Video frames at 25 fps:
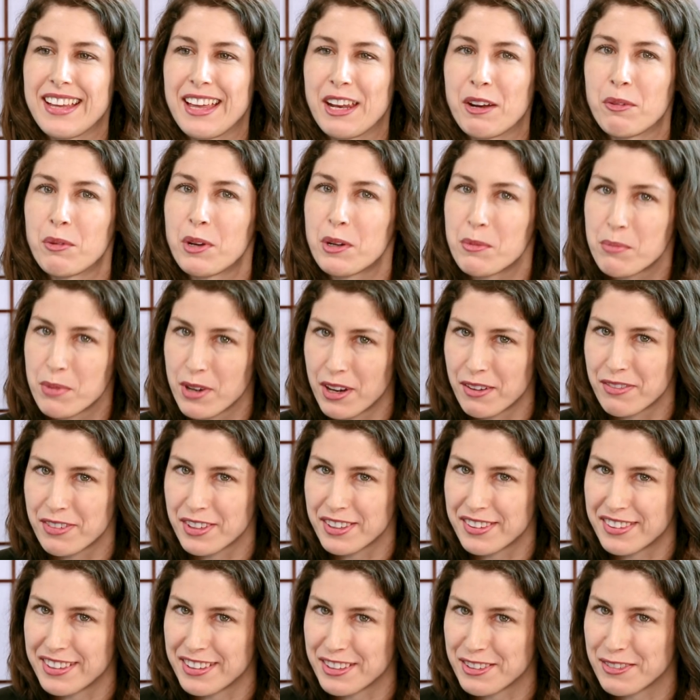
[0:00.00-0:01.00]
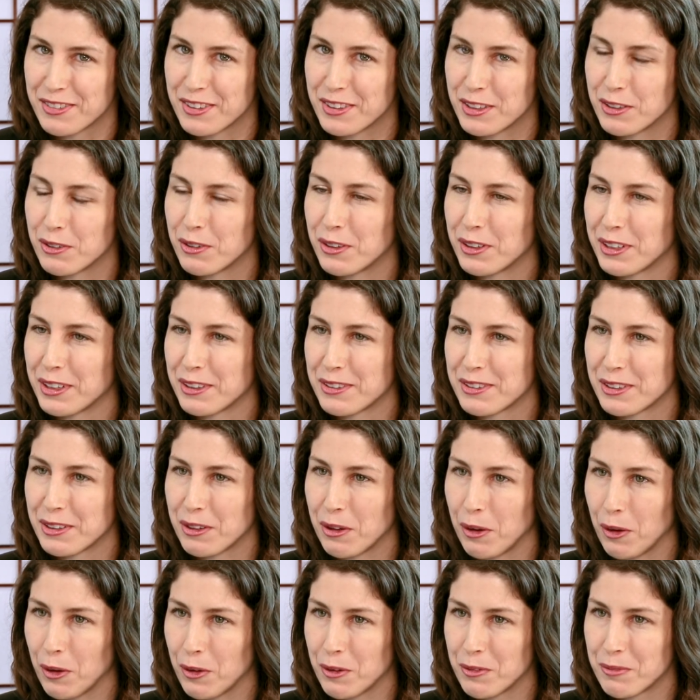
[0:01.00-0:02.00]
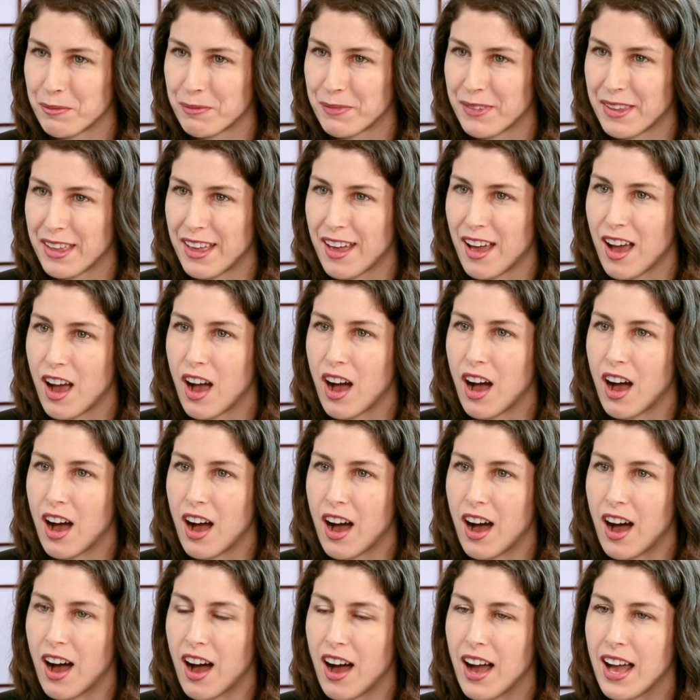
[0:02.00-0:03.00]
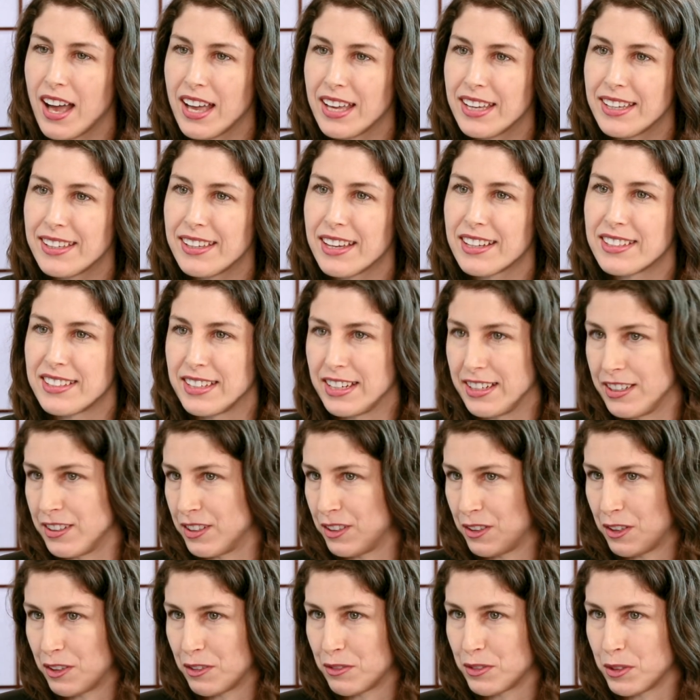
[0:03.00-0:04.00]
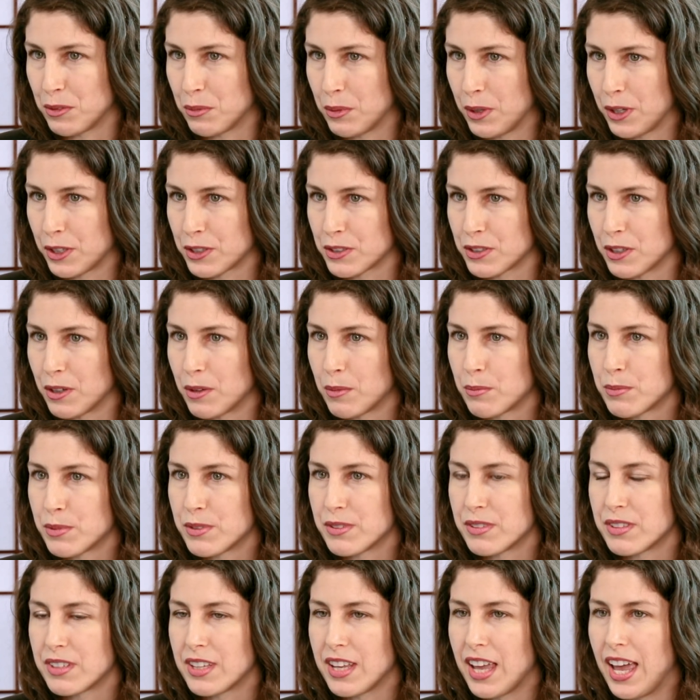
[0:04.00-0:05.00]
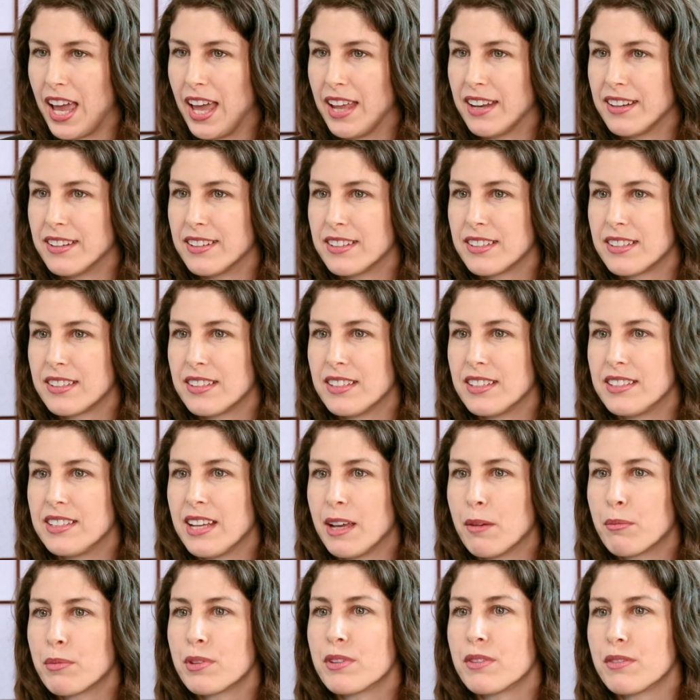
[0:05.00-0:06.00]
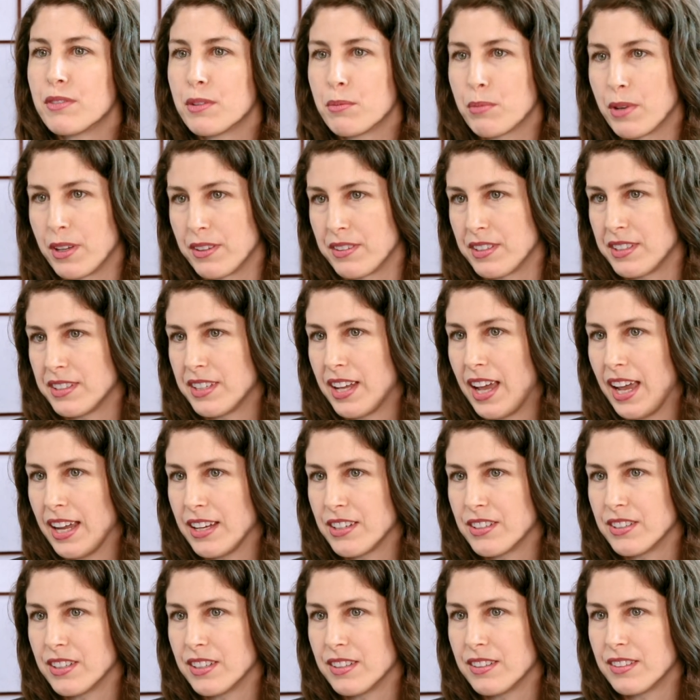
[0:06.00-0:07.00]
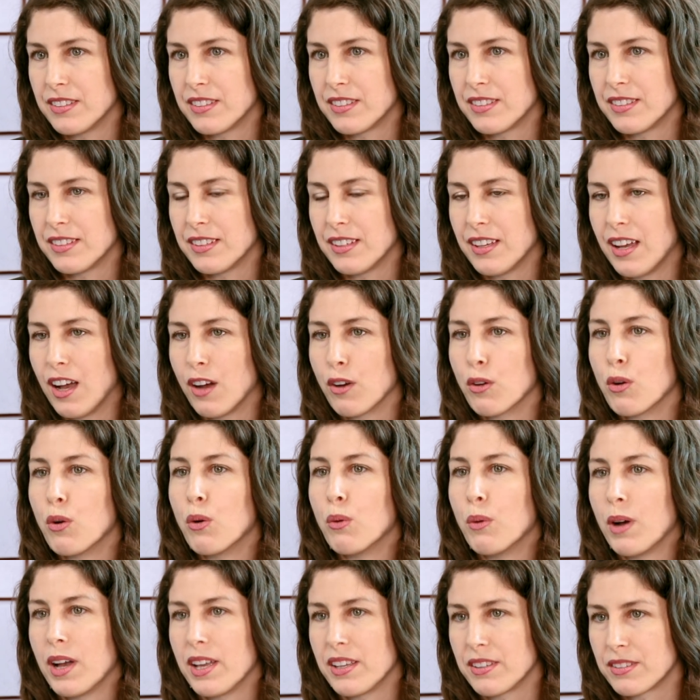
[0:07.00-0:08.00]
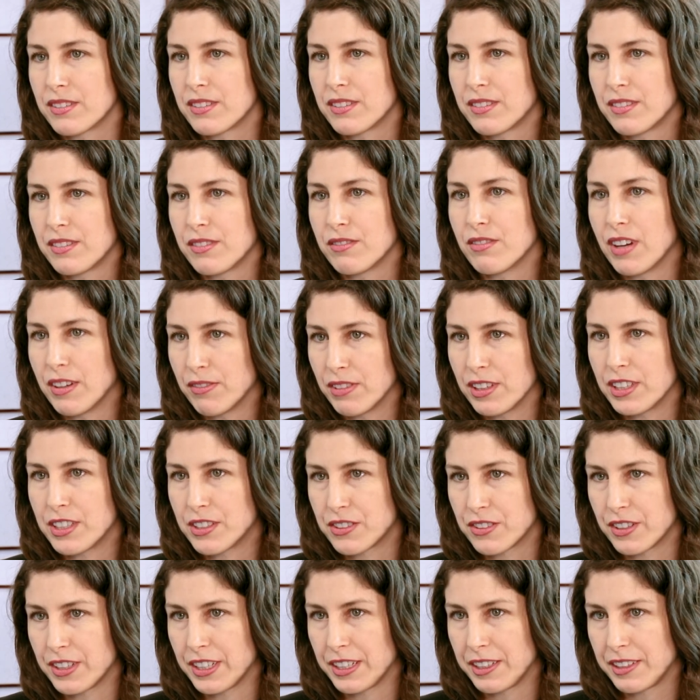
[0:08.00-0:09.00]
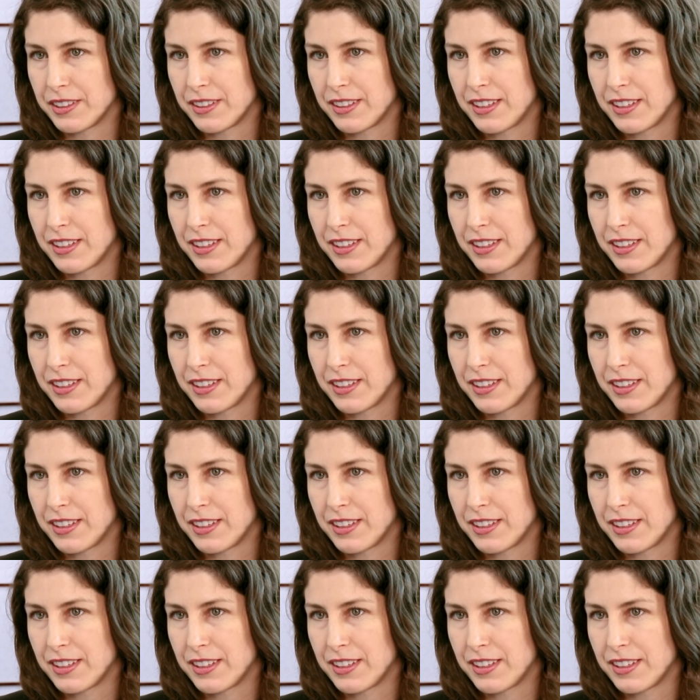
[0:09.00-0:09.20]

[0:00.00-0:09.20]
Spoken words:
and I want to preface this for the audience at home. I attend a lot of your workshops, and the depth of the presentations are always revelatory.